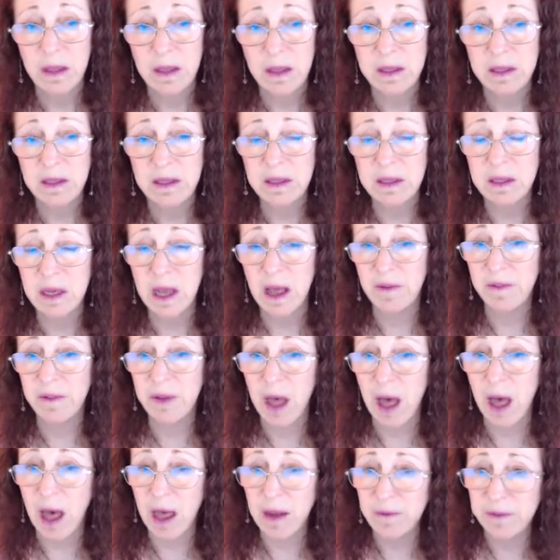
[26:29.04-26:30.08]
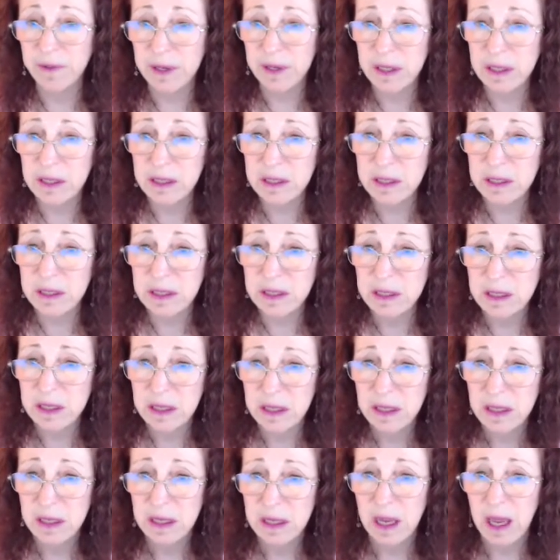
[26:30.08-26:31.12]
self-confidence
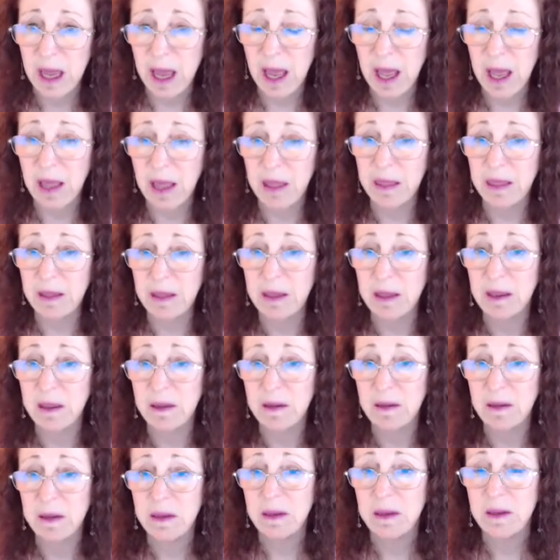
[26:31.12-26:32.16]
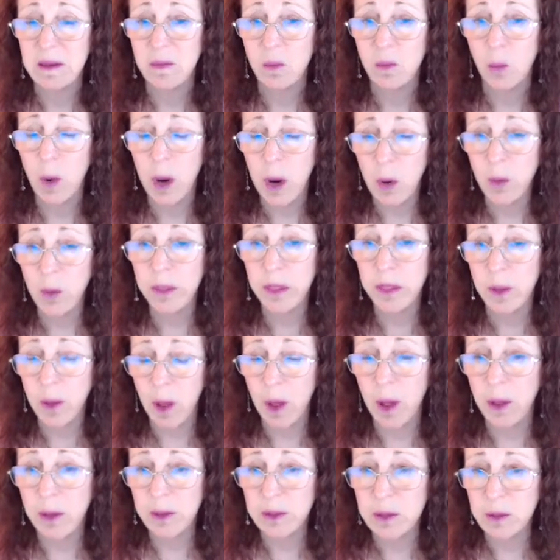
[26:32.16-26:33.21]
and the
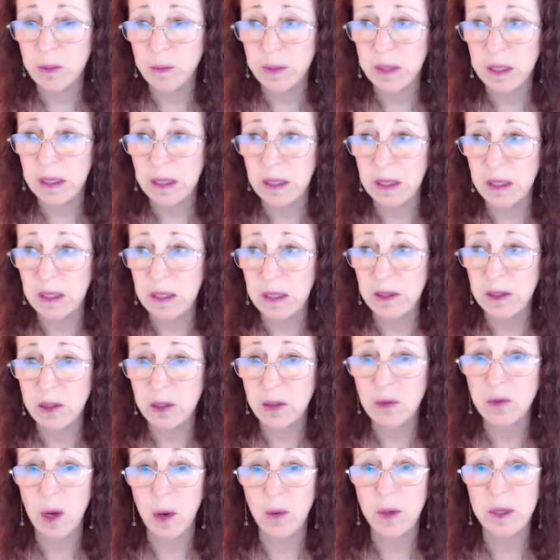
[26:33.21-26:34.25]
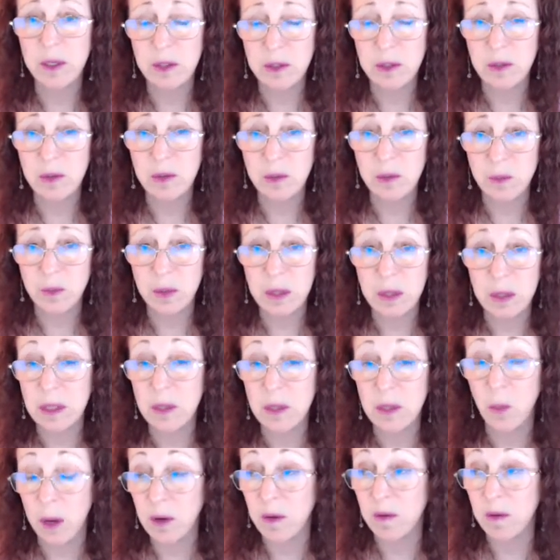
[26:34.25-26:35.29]
wherewithal to grow into really
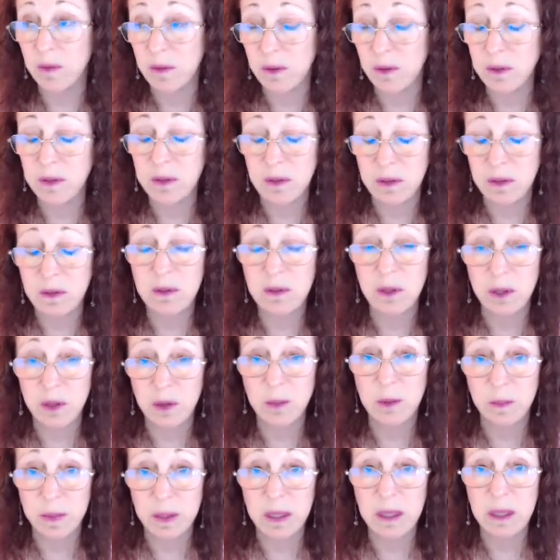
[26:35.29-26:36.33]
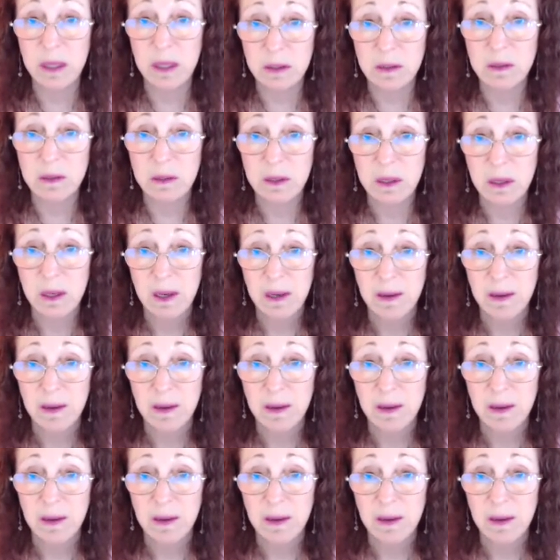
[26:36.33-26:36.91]
wonderful human beings.